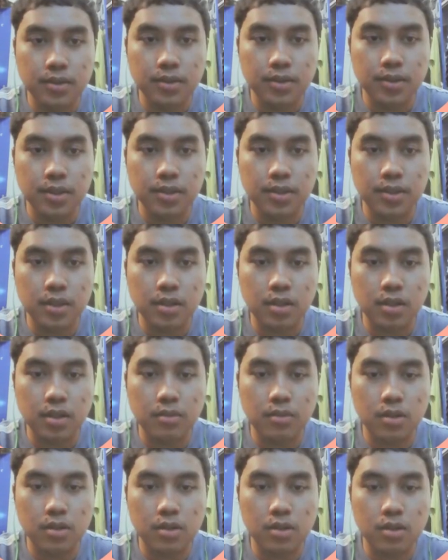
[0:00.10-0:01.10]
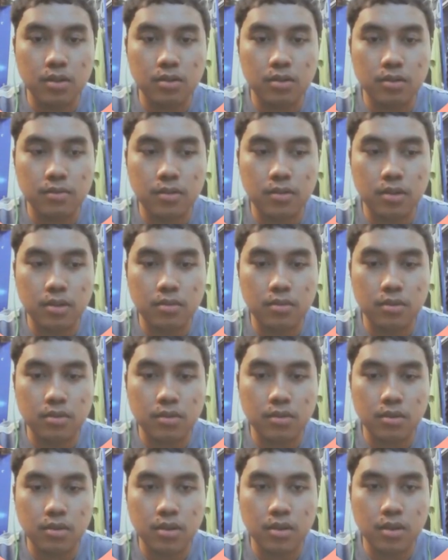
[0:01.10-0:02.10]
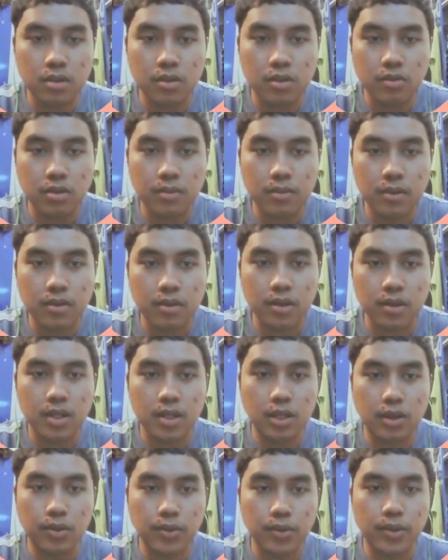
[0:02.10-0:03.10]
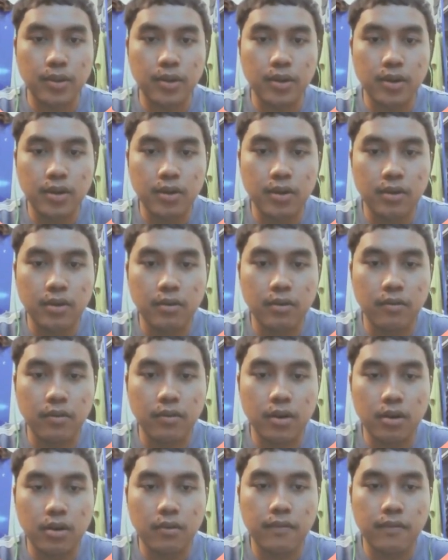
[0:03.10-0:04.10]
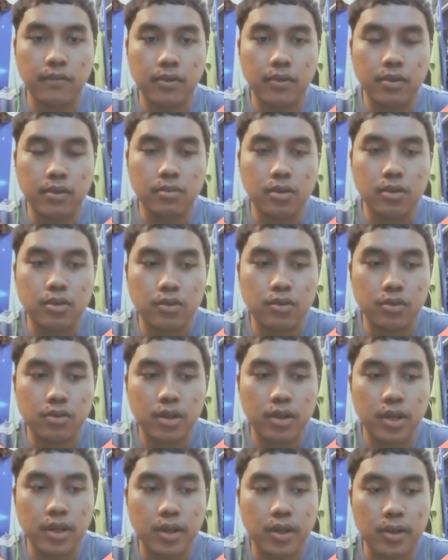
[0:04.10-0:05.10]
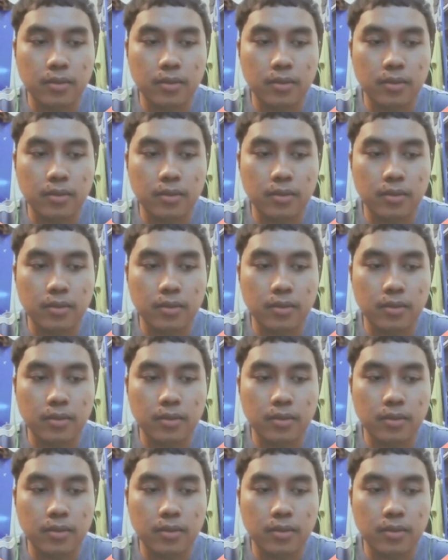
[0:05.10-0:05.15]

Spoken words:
Assalamualaikum warahmatullahi wabarakatuh. We are from Group 9.